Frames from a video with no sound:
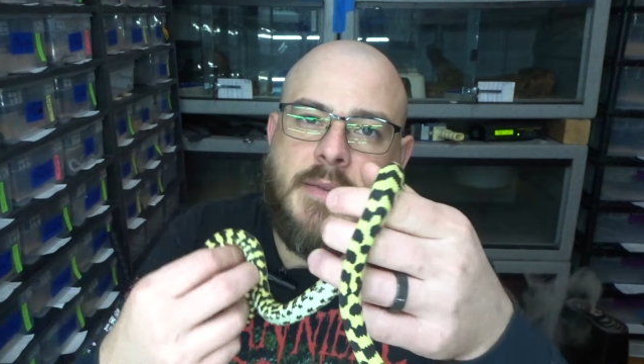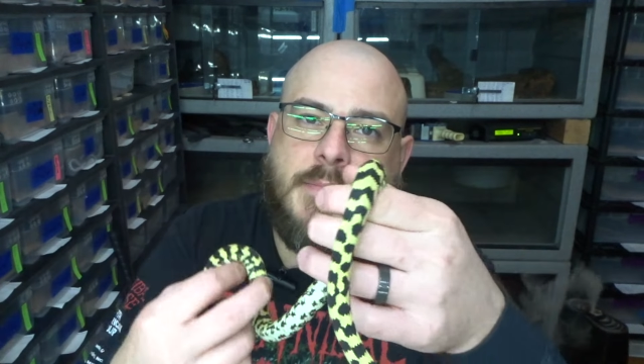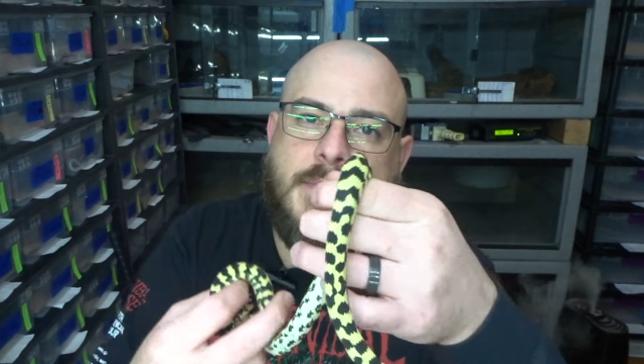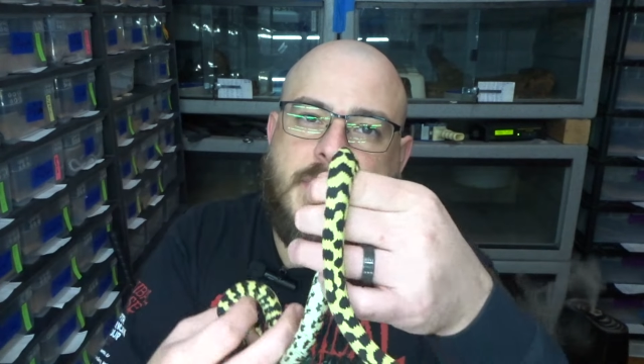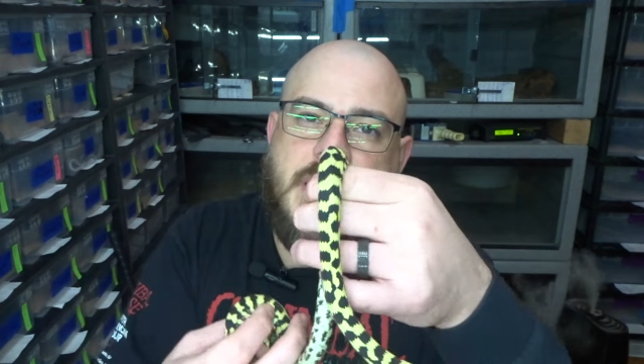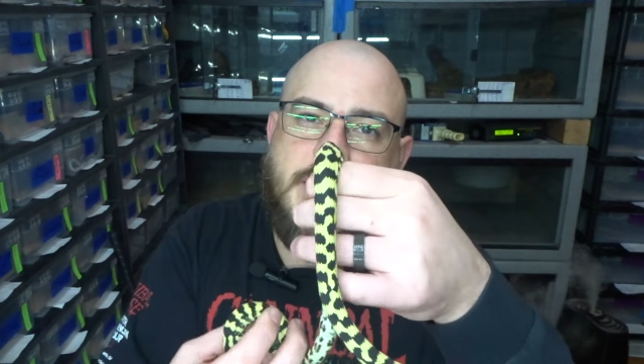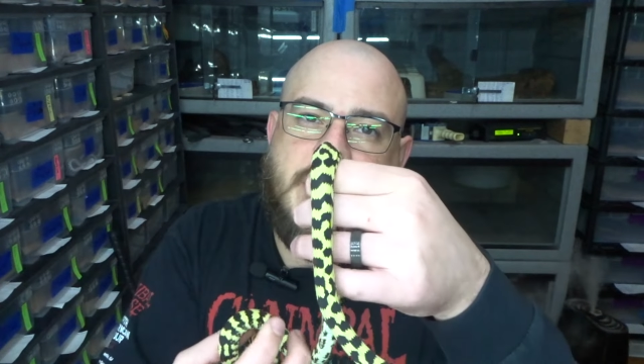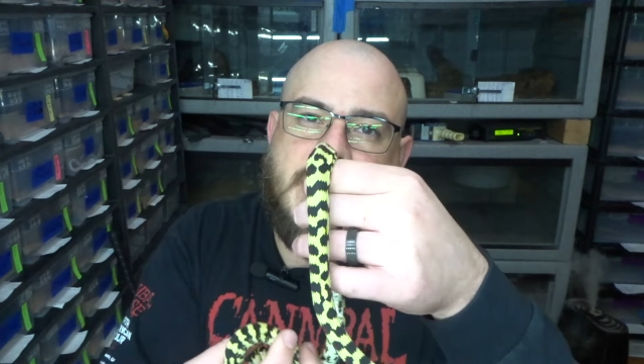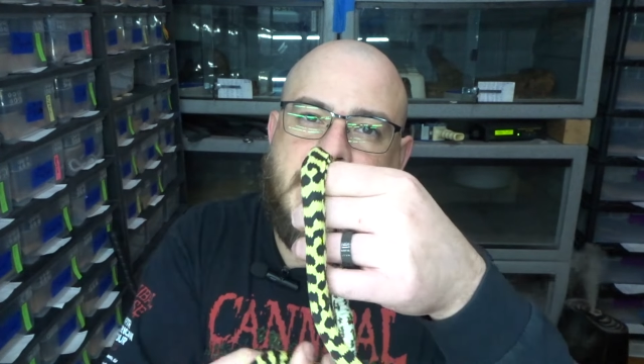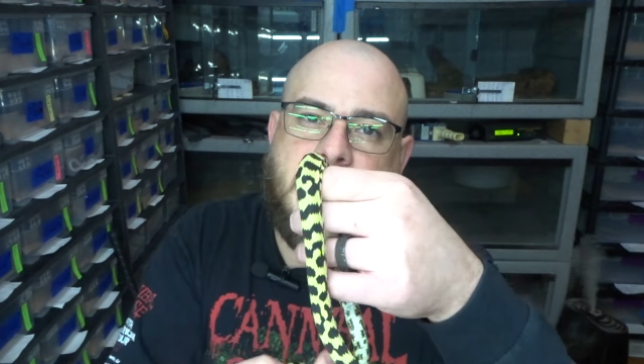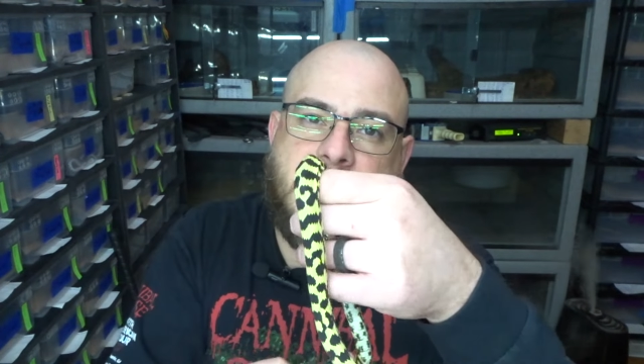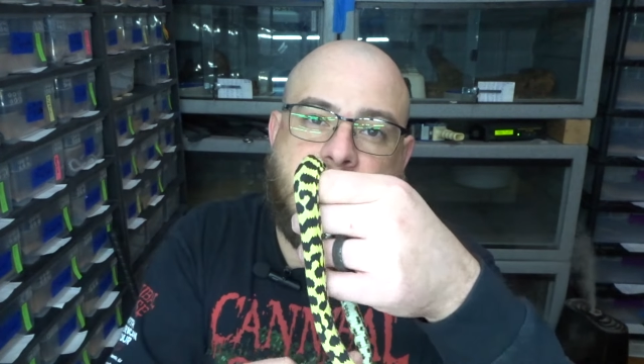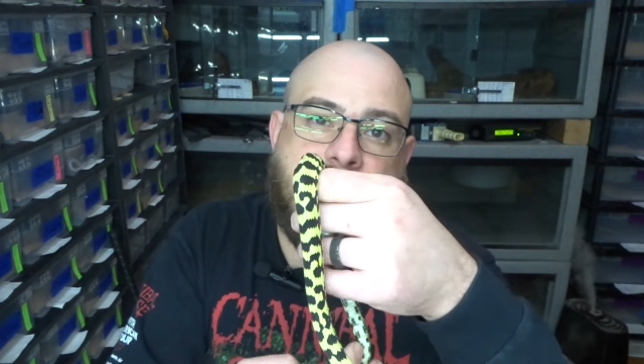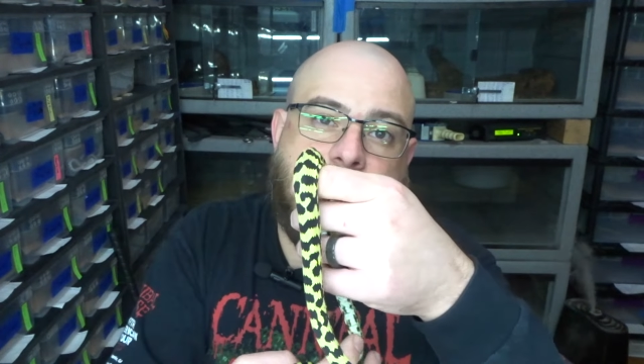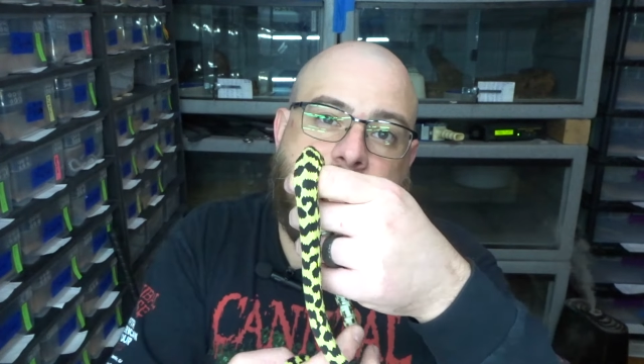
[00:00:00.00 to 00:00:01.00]
maybe that
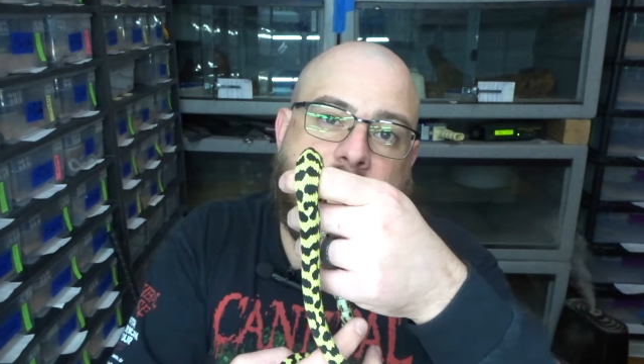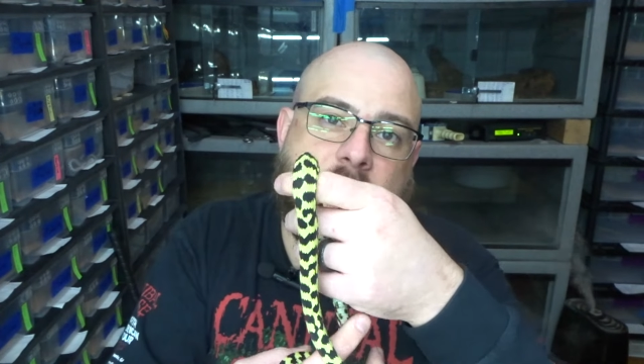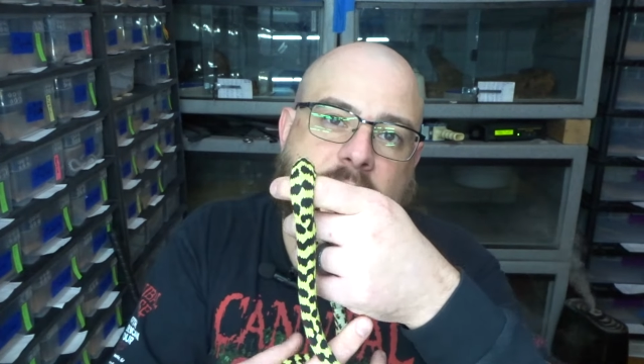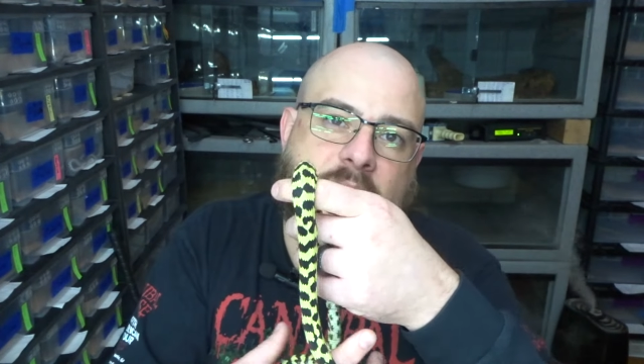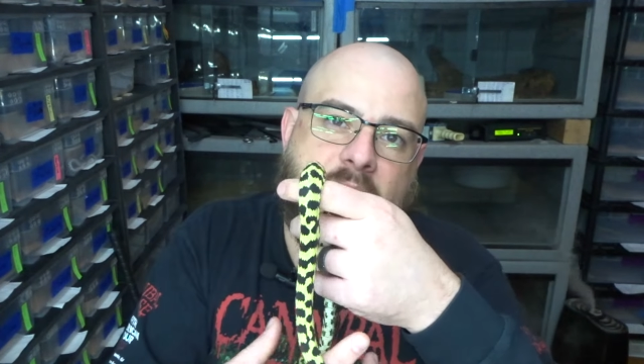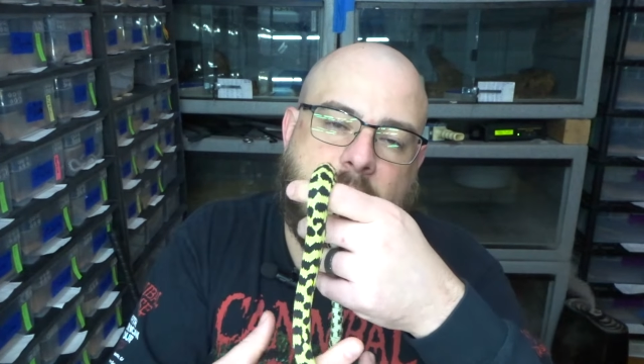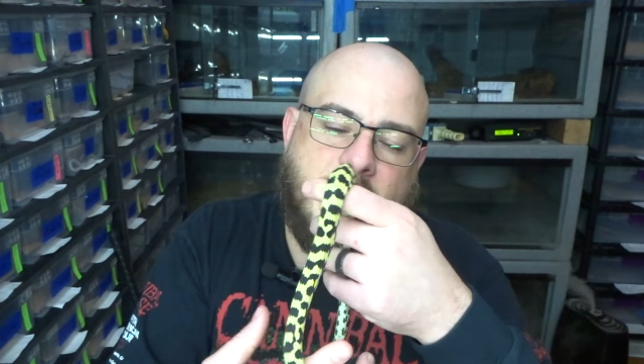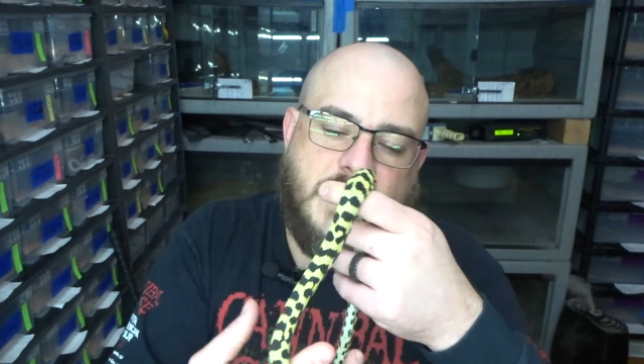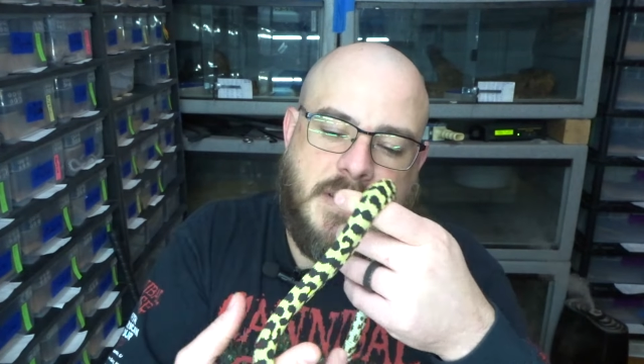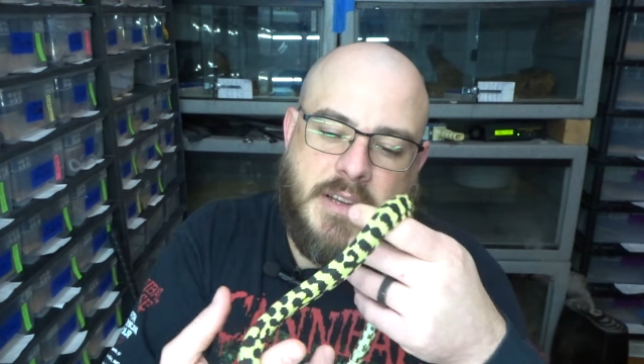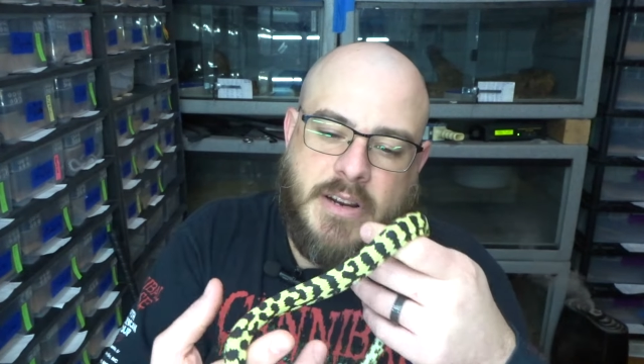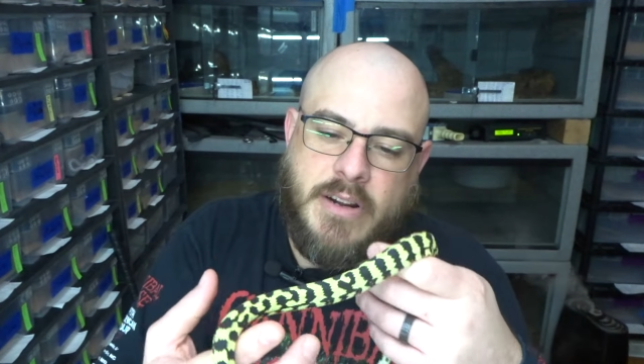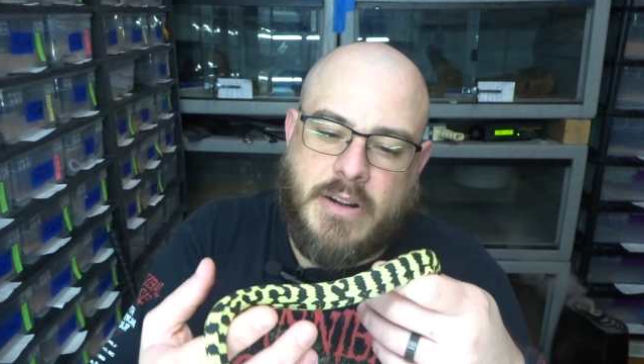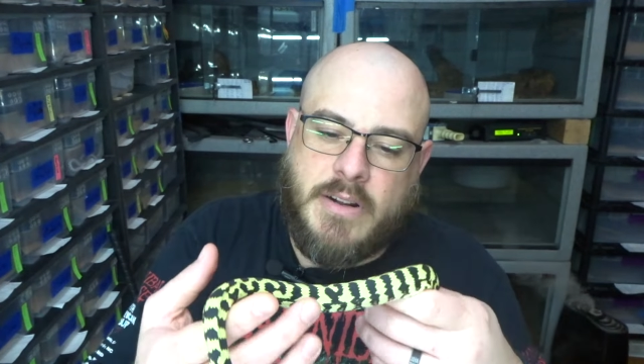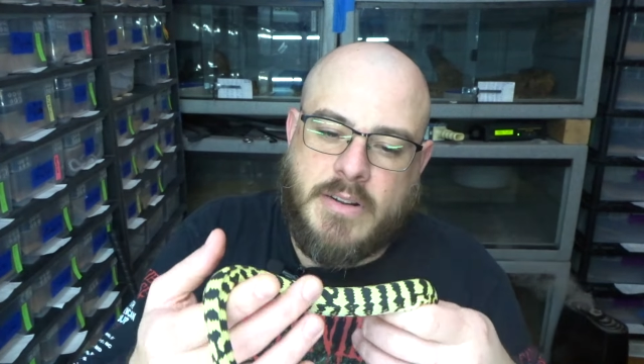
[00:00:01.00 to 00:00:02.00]
stereotype that
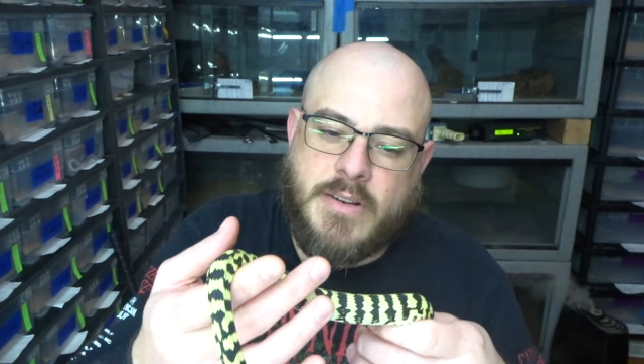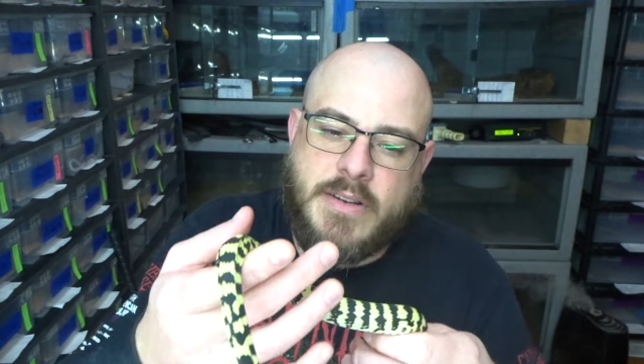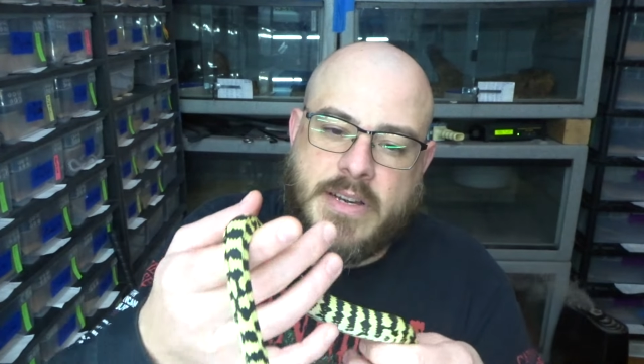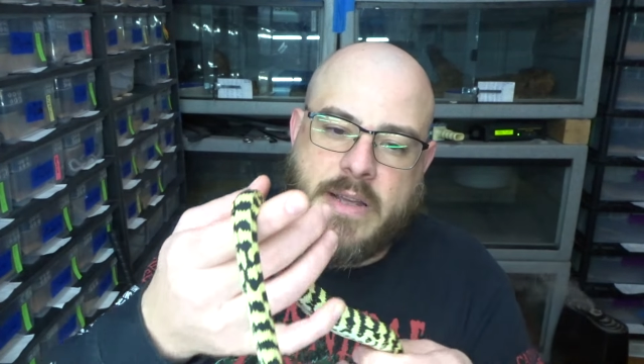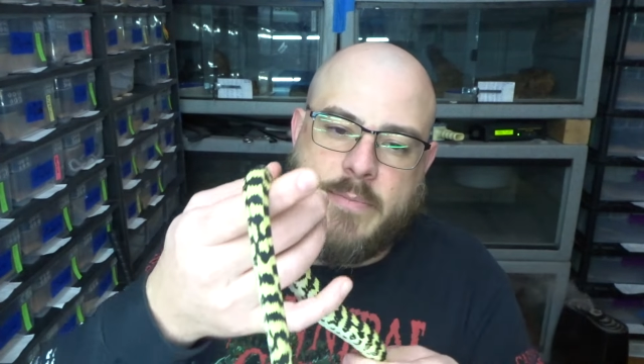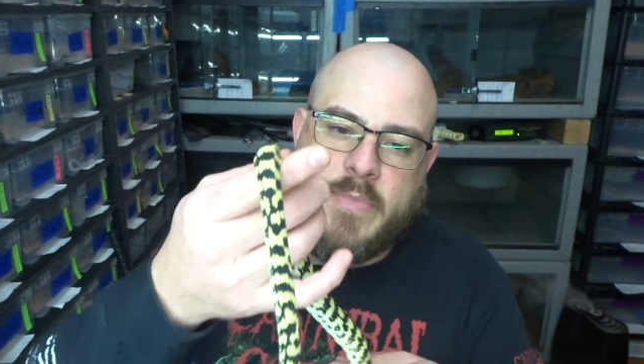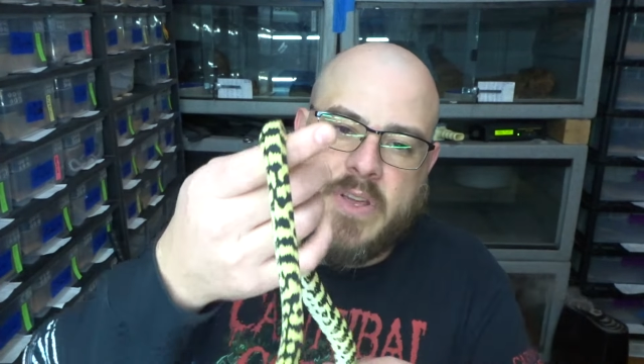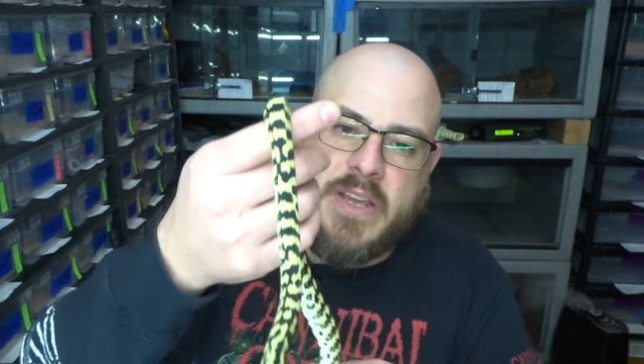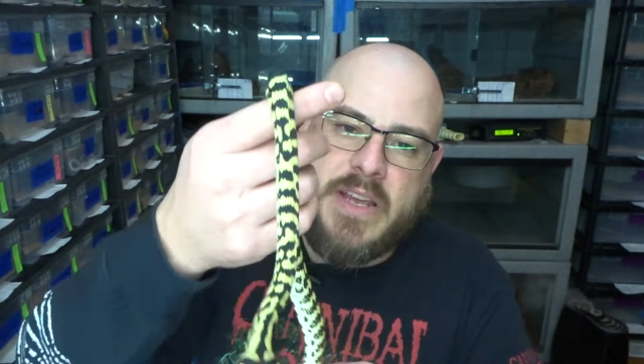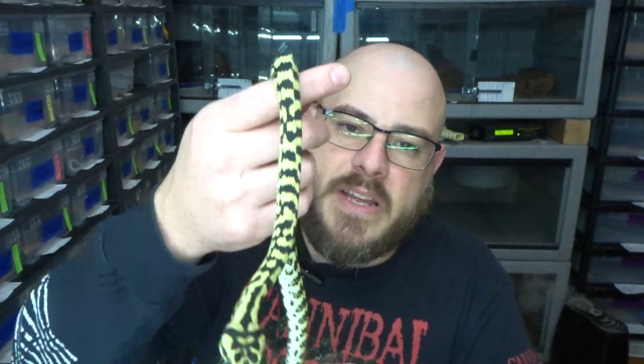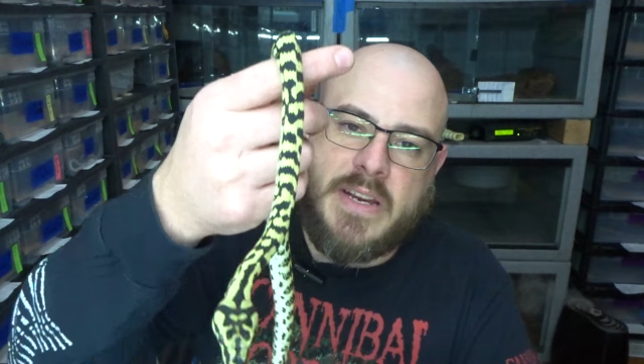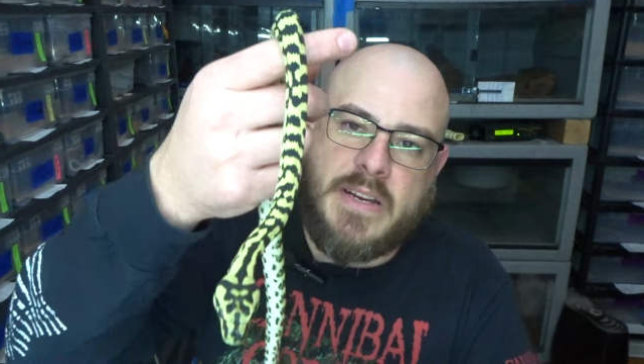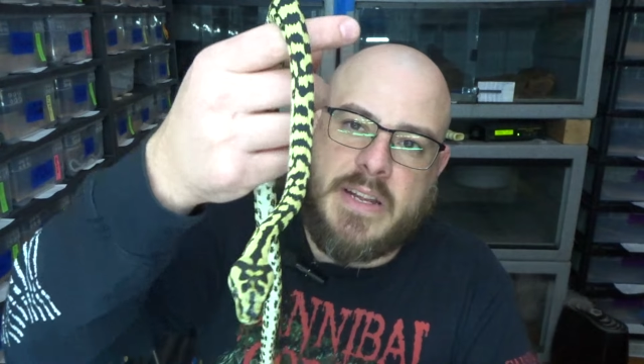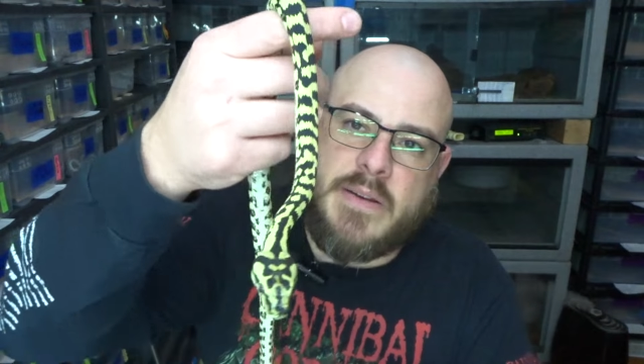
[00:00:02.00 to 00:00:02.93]
they're nippy and,